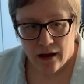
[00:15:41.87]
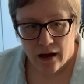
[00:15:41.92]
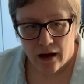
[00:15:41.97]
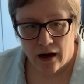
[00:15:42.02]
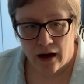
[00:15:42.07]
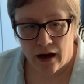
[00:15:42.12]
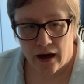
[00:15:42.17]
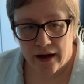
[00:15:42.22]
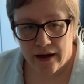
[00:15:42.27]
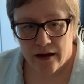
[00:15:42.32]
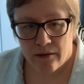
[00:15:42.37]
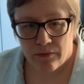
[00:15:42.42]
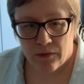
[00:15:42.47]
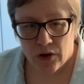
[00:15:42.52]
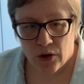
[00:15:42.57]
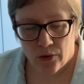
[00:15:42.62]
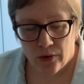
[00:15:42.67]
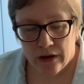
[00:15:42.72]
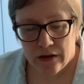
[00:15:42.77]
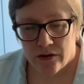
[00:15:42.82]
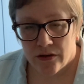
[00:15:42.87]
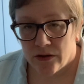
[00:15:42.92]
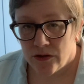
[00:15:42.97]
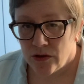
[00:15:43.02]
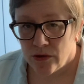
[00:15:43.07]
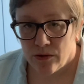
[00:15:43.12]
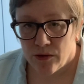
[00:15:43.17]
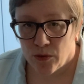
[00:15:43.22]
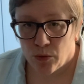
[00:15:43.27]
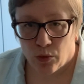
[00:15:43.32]
I am going to
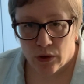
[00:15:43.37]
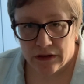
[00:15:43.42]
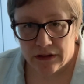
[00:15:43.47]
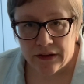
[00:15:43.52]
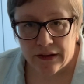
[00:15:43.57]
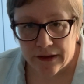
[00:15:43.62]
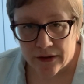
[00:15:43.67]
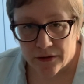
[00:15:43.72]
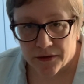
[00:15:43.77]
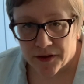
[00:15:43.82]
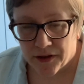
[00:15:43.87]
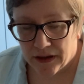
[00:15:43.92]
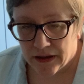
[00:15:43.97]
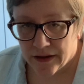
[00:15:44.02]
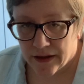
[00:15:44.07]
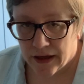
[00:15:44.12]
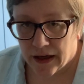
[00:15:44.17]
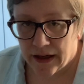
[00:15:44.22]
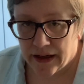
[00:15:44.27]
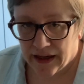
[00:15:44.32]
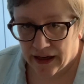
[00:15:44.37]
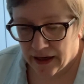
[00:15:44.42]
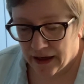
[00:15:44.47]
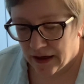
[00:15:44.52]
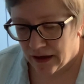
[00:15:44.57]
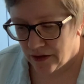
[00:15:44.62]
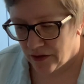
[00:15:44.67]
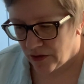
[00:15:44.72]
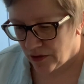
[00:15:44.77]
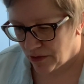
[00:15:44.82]
do the one little thing that I
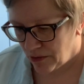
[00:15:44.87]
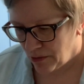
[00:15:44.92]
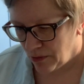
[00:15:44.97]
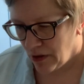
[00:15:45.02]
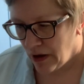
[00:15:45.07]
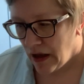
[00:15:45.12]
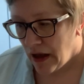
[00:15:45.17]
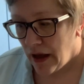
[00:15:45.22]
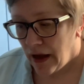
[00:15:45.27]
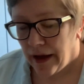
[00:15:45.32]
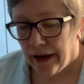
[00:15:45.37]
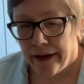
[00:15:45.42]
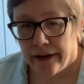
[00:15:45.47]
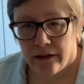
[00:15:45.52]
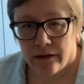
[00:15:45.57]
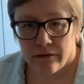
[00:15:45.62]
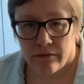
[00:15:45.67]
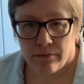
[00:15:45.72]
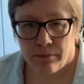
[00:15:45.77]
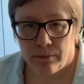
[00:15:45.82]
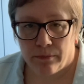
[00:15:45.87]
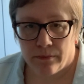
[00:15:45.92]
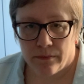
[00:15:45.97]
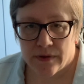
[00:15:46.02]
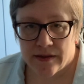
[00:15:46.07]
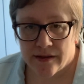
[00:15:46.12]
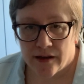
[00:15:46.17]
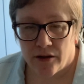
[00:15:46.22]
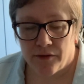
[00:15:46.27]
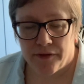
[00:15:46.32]
can do and
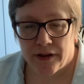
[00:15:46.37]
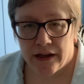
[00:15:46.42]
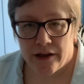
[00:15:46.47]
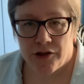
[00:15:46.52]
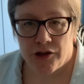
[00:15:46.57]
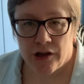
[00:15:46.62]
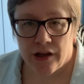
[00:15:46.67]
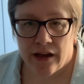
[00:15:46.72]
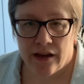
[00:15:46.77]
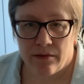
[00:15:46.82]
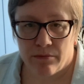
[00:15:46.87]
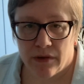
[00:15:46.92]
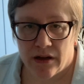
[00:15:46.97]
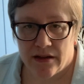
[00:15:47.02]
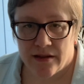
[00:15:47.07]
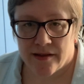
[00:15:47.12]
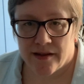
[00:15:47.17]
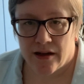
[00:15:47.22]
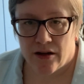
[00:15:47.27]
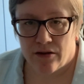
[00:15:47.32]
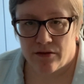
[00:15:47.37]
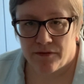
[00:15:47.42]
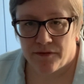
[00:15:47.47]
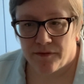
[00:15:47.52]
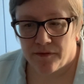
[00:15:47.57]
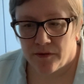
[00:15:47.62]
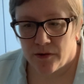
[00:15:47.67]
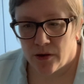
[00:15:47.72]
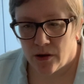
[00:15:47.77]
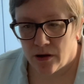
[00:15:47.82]
self-educate
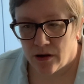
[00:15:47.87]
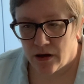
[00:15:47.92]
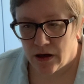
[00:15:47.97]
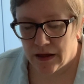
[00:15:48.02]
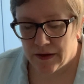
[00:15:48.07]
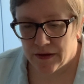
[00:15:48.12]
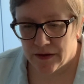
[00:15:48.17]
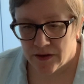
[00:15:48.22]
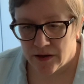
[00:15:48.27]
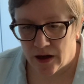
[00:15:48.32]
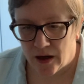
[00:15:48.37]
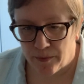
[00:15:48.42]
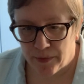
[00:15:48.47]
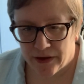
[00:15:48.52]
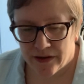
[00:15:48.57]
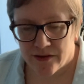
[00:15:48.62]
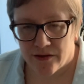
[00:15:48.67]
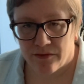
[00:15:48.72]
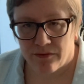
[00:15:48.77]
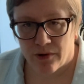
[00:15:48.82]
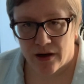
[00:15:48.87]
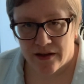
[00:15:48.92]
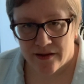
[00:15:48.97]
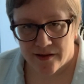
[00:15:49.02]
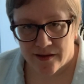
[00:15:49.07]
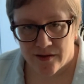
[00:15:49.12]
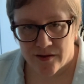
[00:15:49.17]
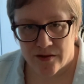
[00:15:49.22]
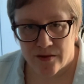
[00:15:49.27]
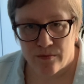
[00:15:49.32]
myself on the topics of
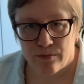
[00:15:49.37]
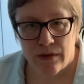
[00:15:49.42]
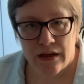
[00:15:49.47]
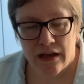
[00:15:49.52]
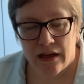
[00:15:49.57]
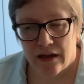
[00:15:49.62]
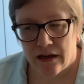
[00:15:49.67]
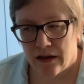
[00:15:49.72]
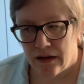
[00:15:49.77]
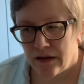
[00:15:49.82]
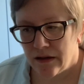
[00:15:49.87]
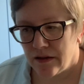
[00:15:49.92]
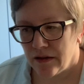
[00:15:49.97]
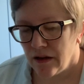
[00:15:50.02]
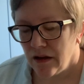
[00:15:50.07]
racism and